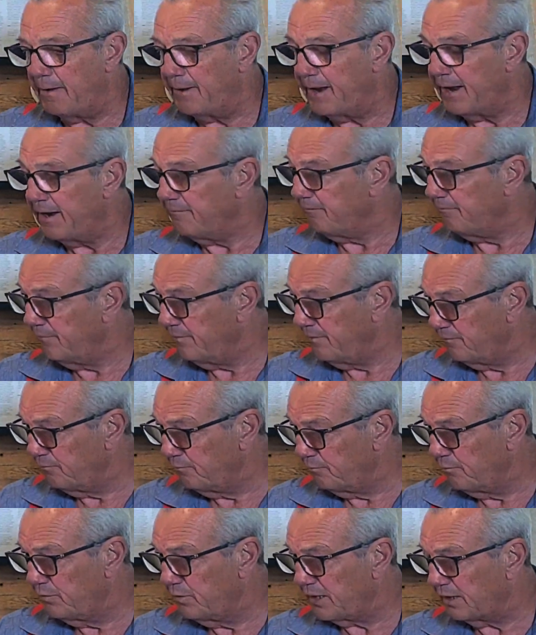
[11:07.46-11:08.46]
And
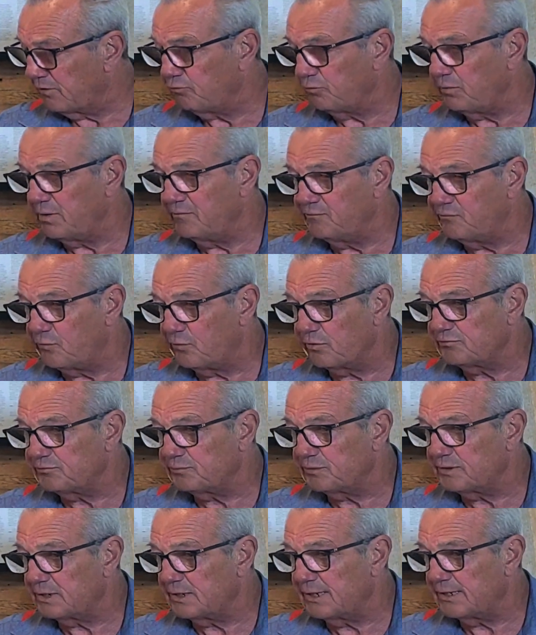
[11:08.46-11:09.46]
that's reinforced
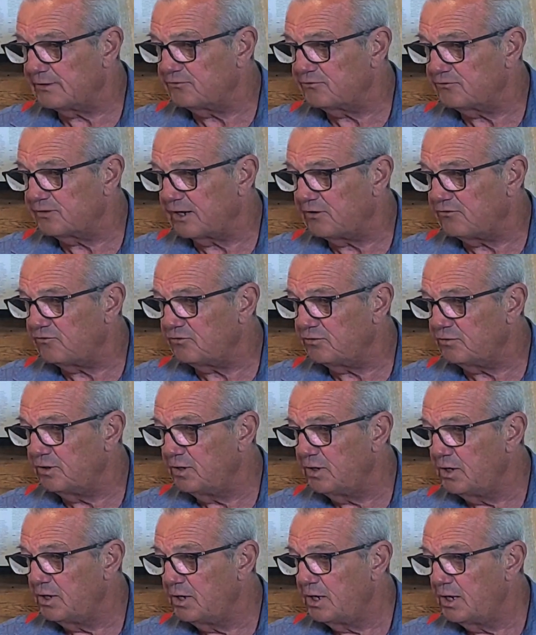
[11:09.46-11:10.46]
with the legislation.
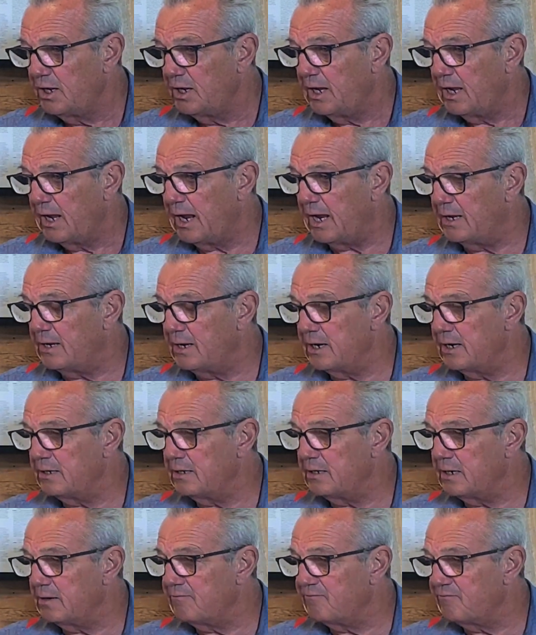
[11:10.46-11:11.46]
And then
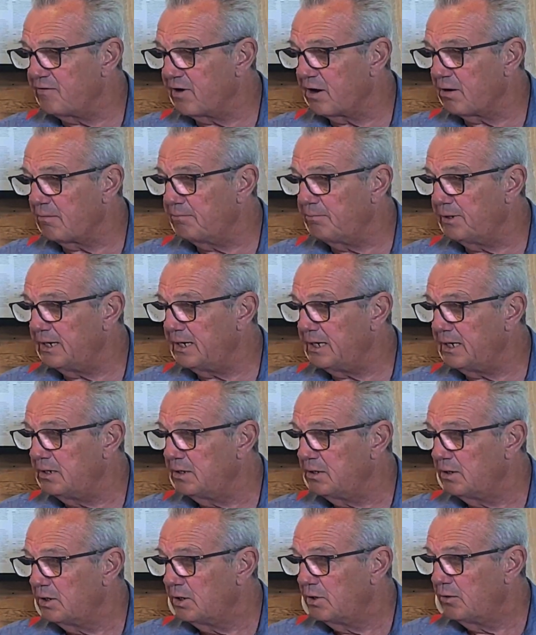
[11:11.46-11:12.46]
invariably
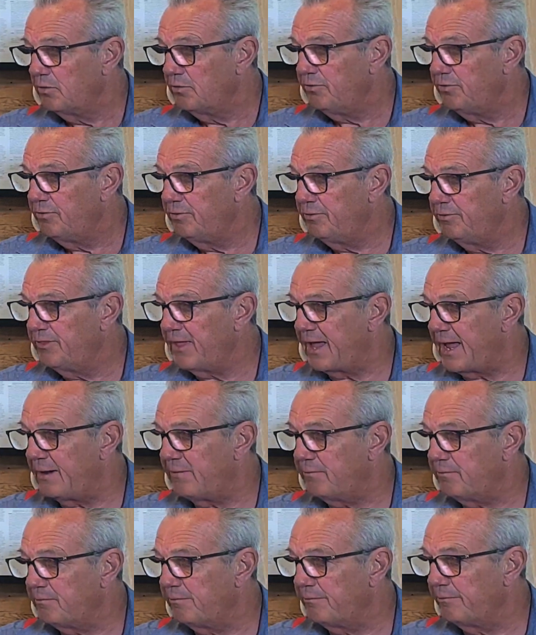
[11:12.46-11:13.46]

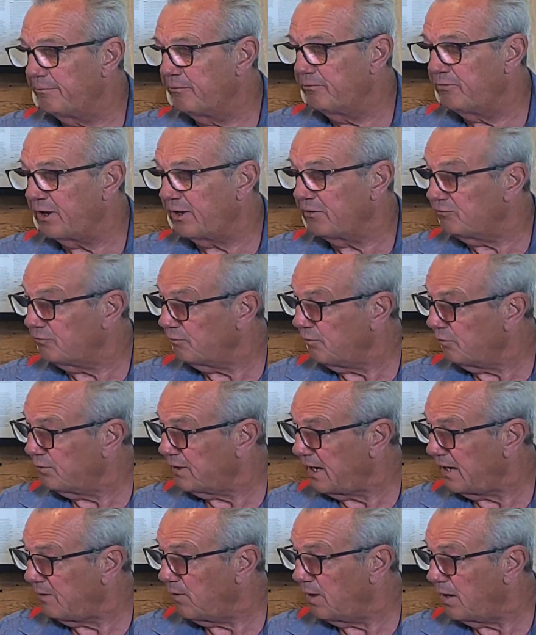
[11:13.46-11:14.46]
that says,
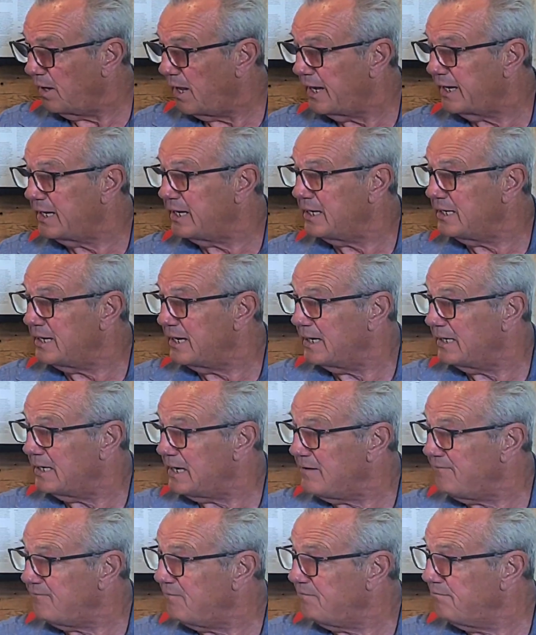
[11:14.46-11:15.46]
okay, well, I can get
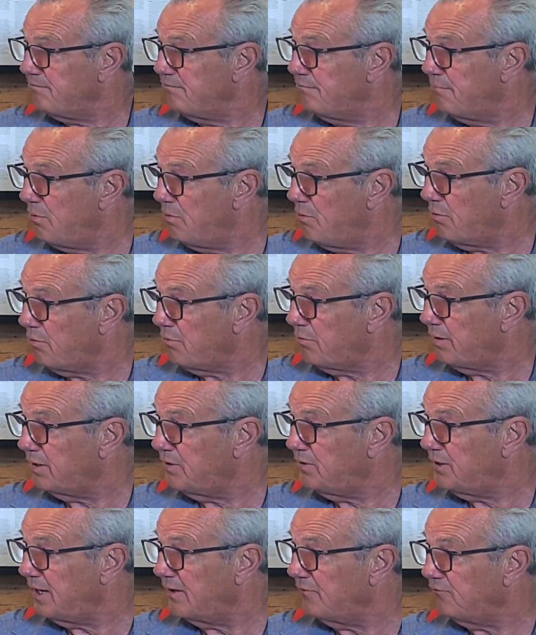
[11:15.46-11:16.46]
even more
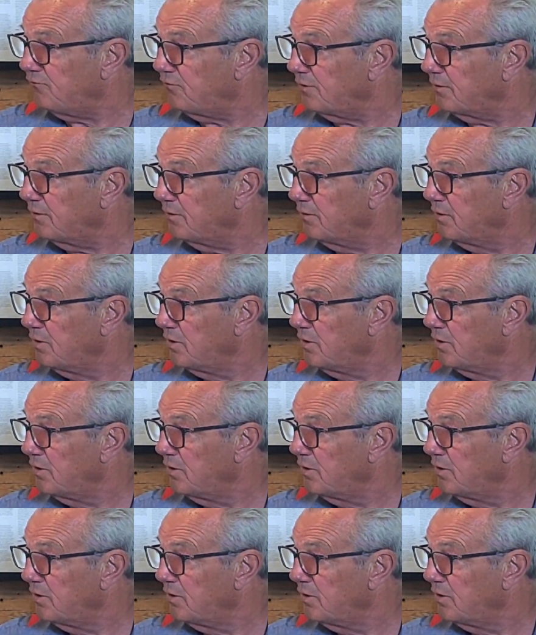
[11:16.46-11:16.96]
attention.